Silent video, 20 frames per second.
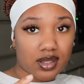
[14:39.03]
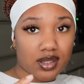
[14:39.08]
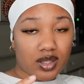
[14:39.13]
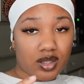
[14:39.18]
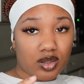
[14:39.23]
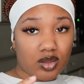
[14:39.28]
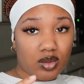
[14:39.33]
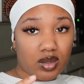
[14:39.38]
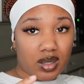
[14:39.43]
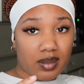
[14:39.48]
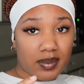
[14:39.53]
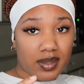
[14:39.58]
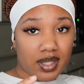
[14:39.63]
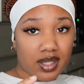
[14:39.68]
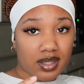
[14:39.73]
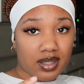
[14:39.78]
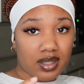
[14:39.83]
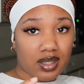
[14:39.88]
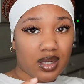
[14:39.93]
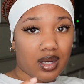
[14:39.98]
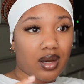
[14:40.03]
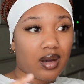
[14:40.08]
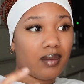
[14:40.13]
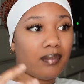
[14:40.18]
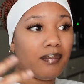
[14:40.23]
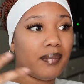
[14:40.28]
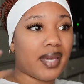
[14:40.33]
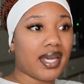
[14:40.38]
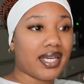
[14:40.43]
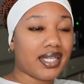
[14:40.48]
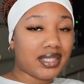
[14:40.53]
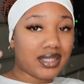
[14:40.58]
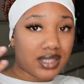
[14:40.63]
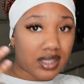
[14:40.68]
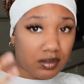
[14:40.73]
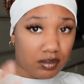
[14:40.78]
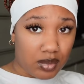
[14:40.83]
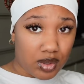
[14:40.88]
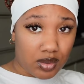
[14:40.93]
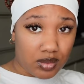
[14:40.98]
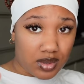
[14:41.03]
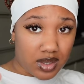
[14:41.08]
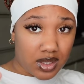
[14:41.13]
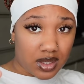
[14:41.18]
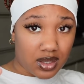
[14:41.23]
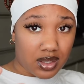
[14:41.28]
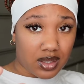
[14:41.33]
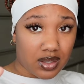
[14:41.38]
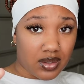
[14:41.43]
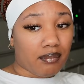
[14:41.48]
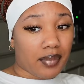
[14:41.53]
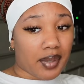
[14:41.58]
You know what I mean? Amazing music.